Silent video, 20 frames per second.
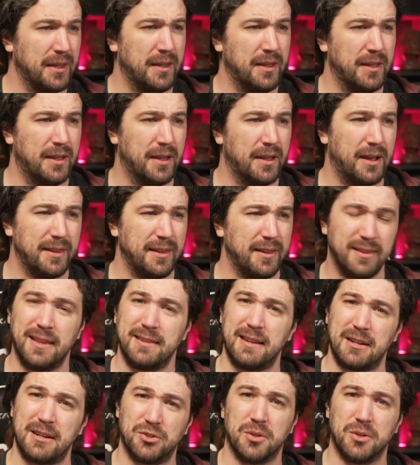I think that's
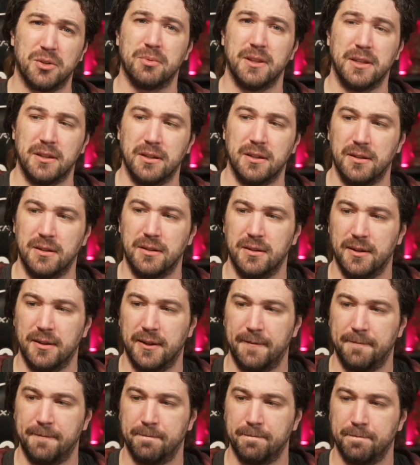actually really good.
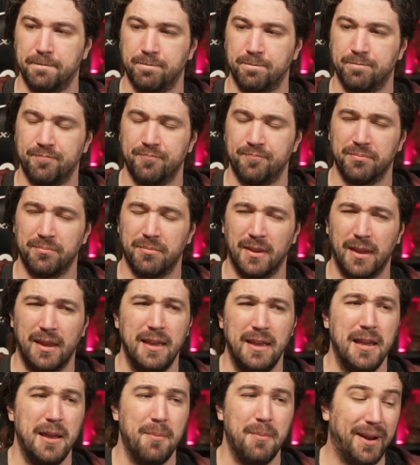
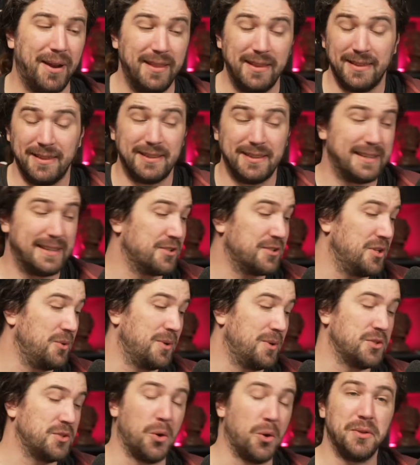But I think that's actually what's
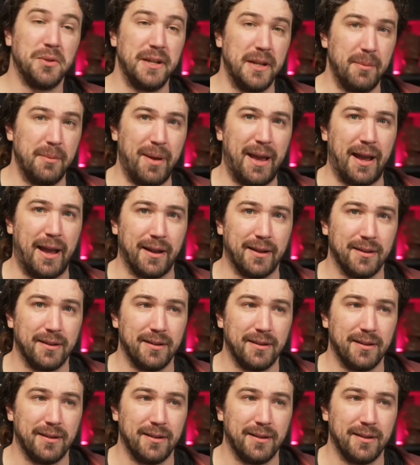holding it back.